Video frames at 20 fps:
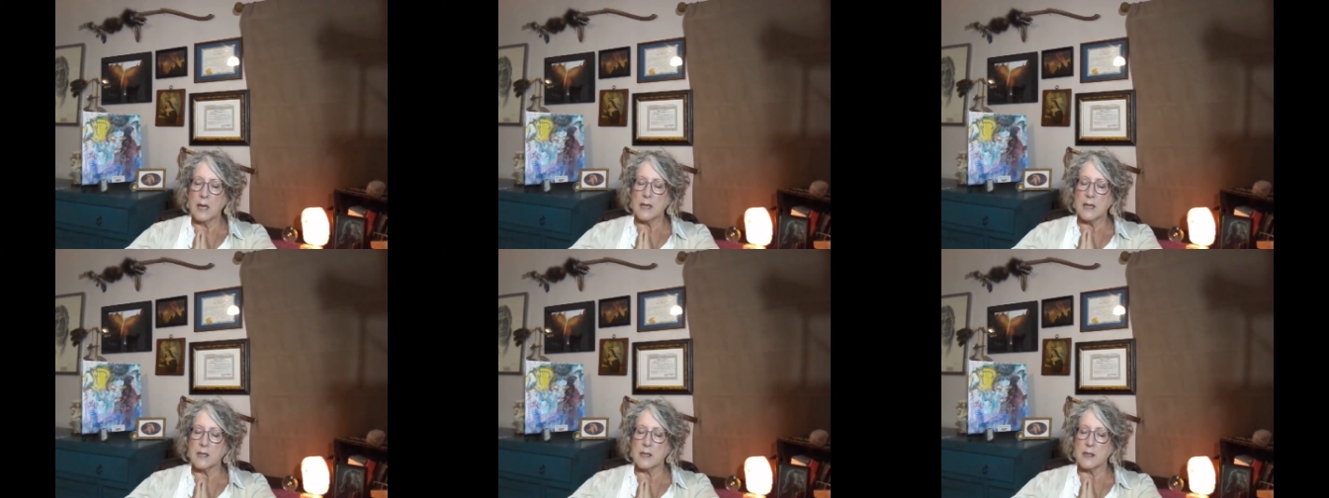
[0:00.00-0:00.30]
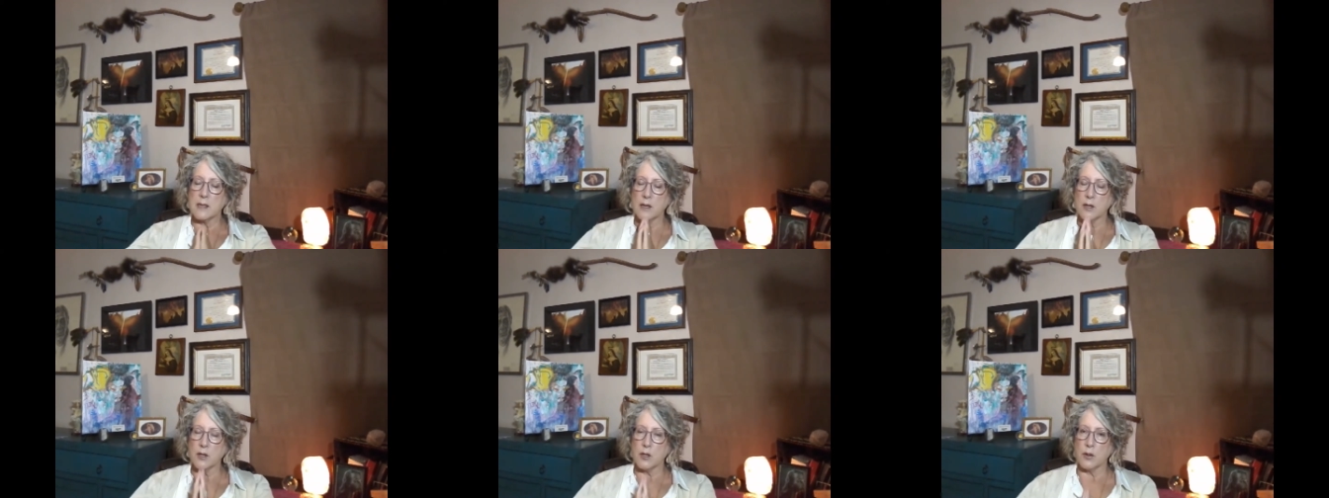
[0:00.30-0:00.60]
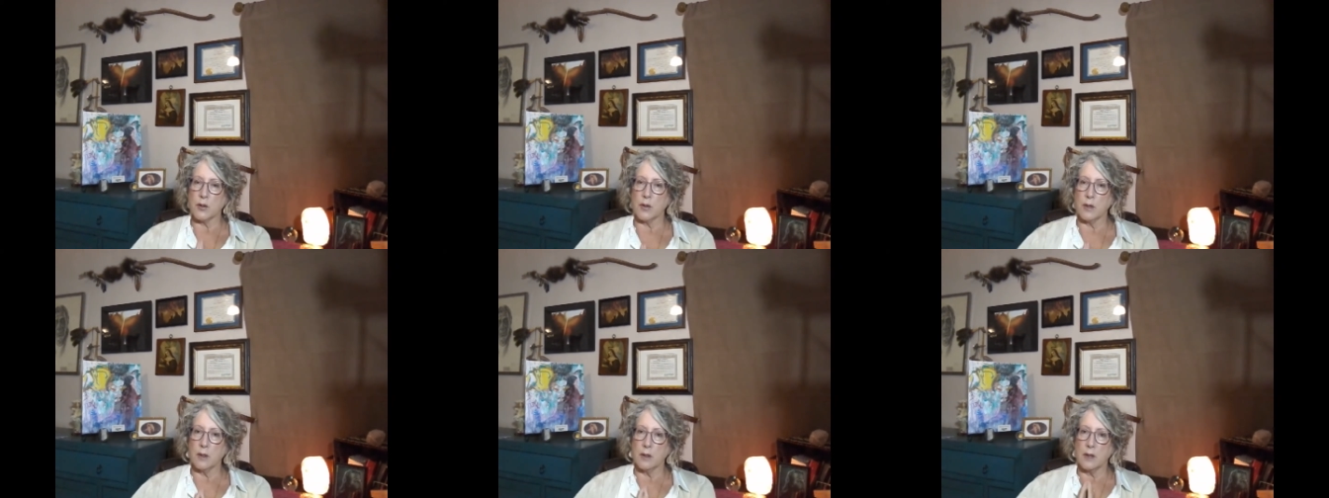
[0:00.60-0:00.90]

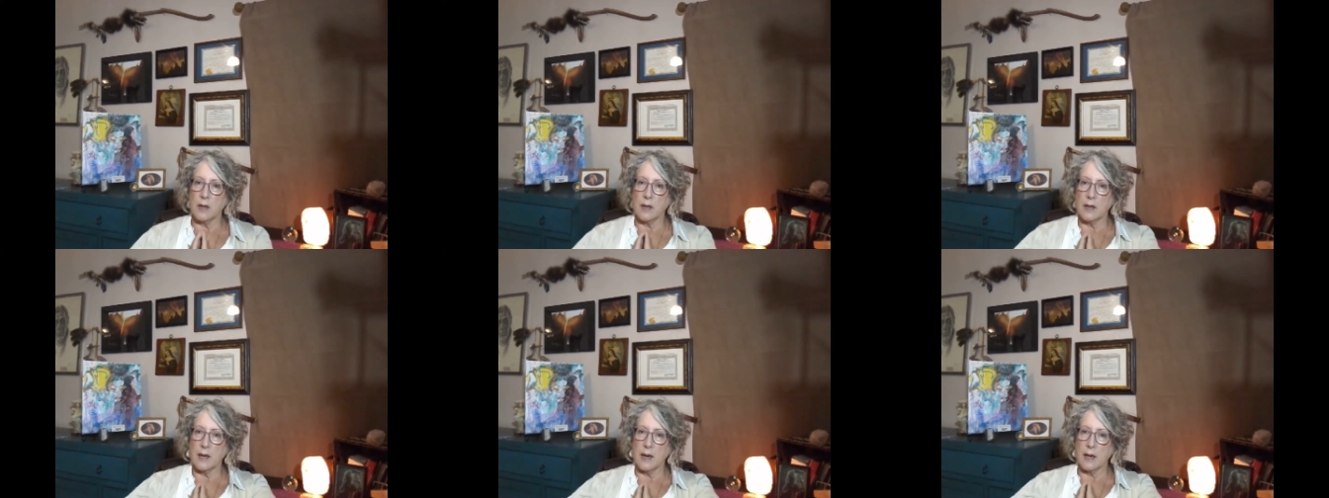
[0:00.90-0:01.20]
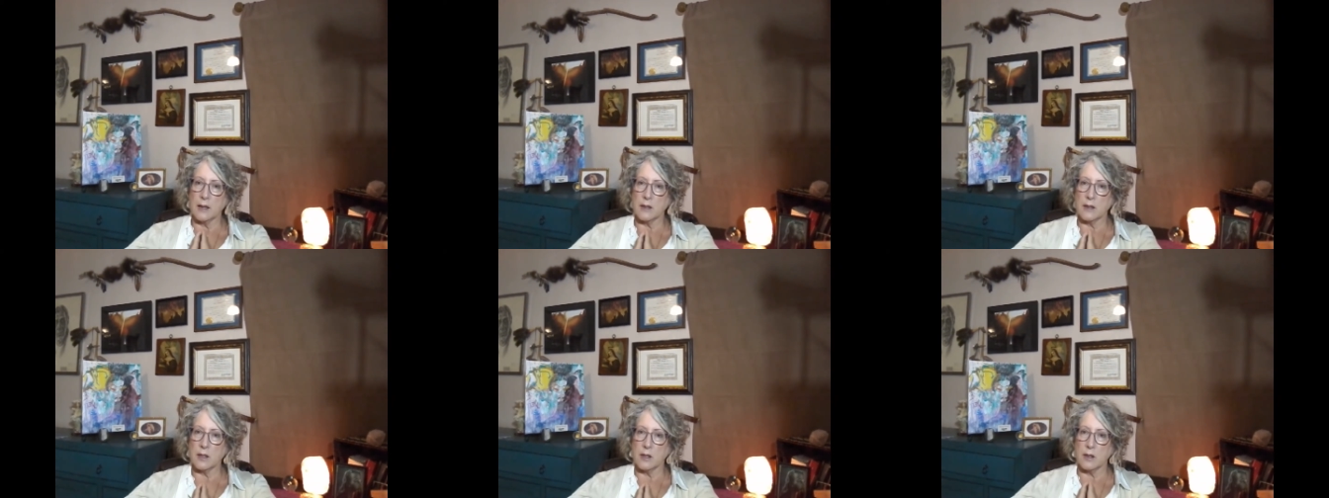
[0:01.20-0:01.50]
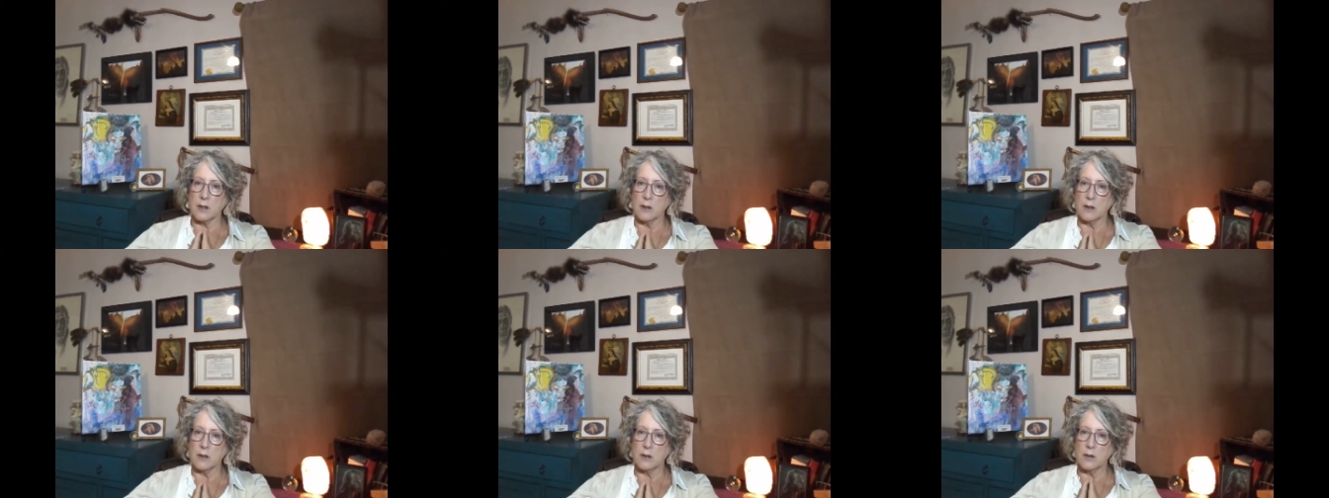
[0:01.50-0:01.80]
centered,
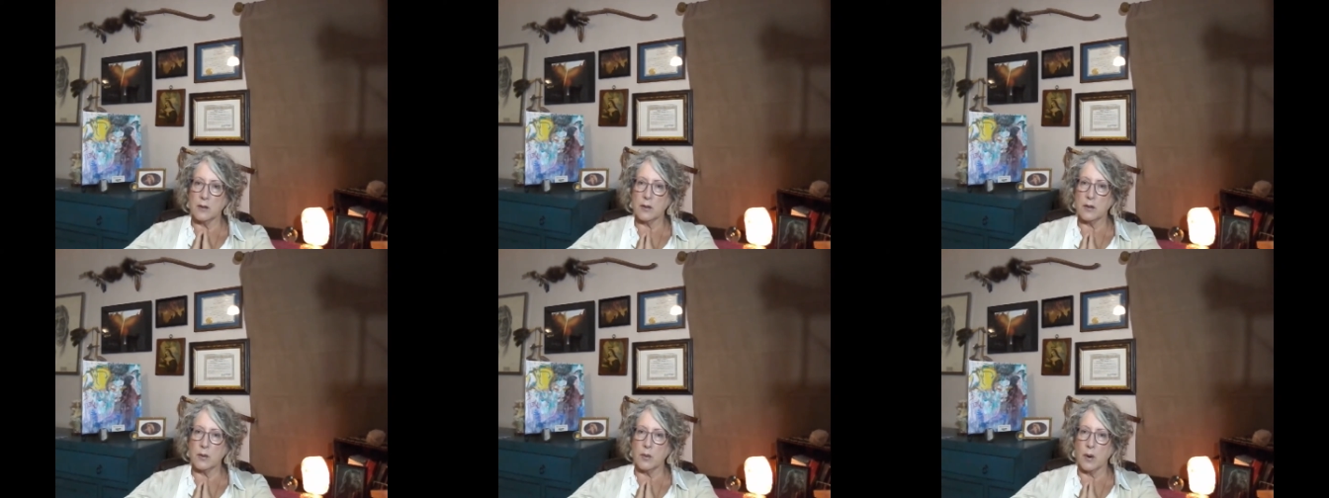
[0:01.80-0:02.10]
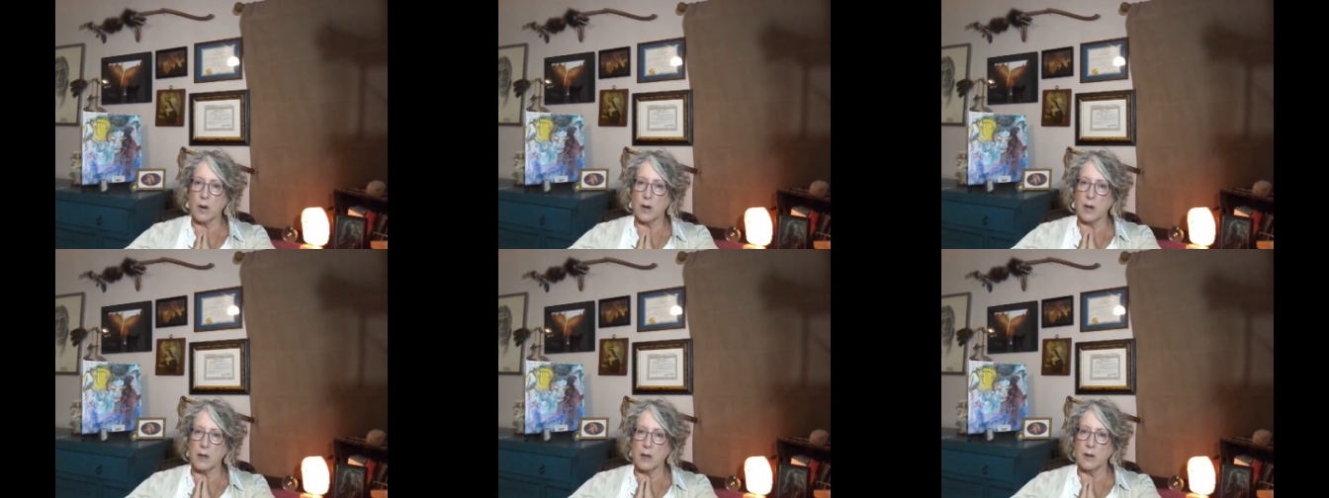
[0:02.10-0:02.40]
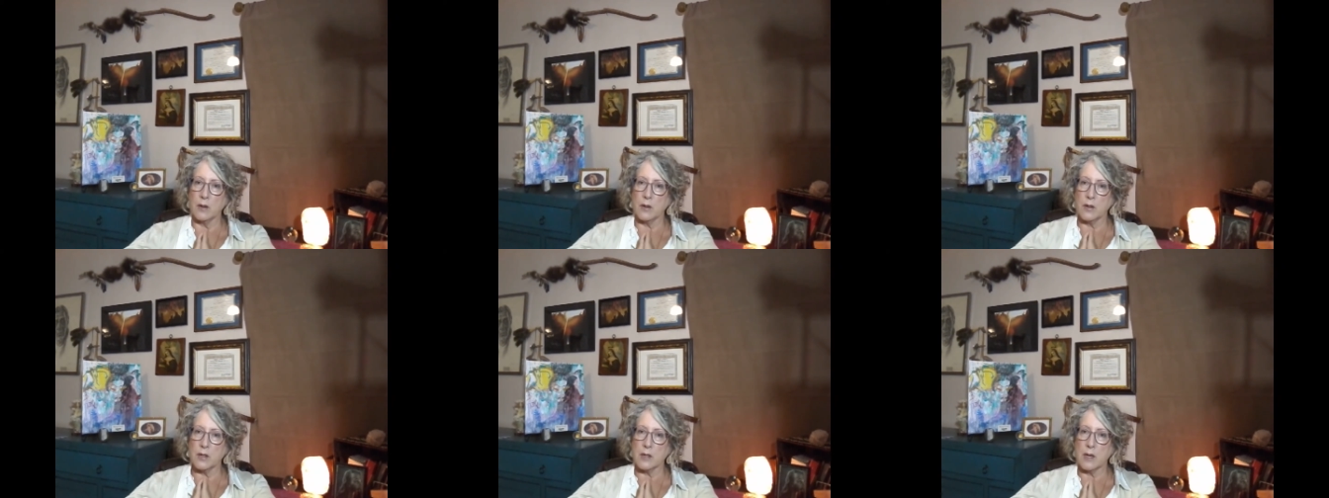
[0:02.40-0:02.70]
connected to our
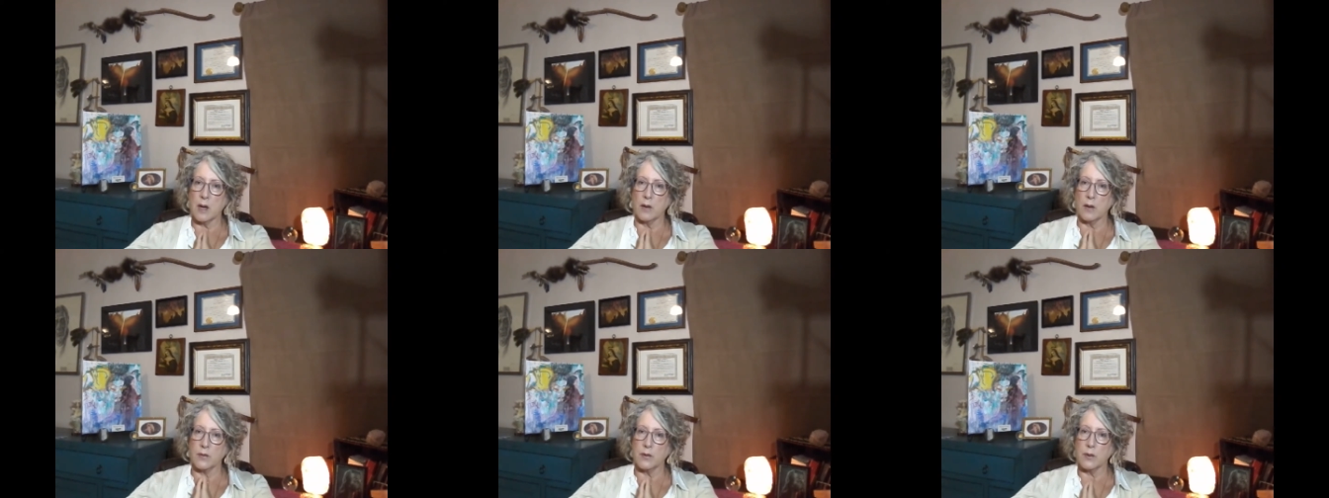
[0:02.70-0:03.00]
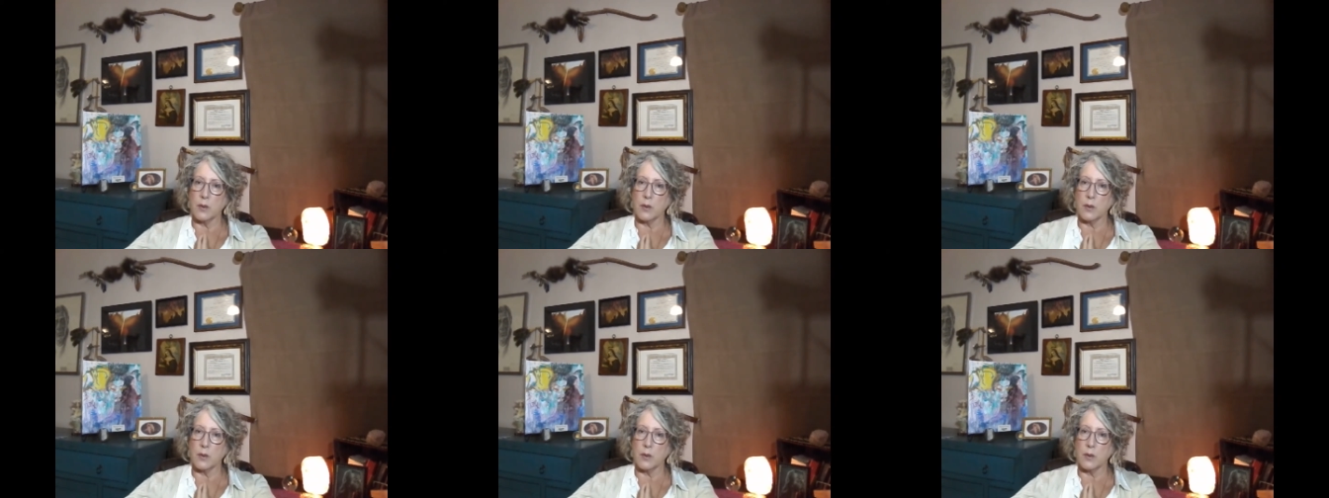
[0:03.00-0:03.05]
inner self,